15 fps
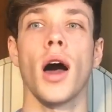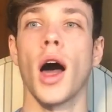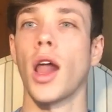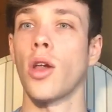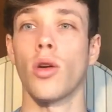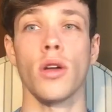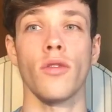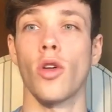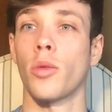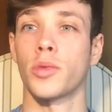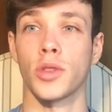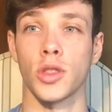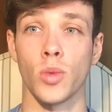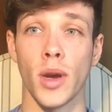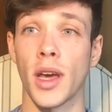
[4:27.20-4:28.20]
a lot of
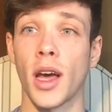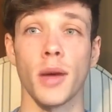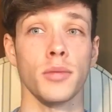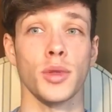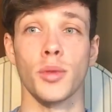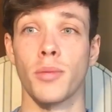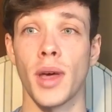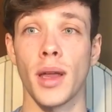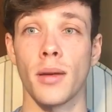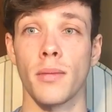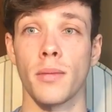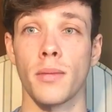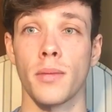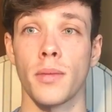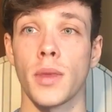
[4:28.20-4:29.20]
options when it comes to men,
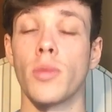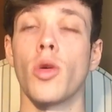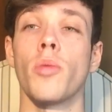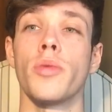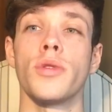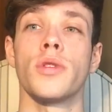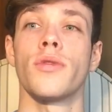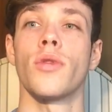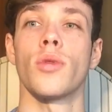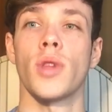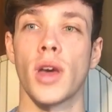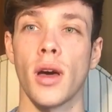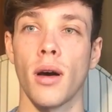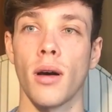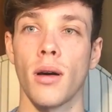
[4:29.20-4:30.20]
the more beautiful
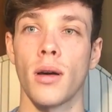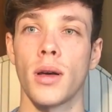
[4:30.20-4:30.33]
they are.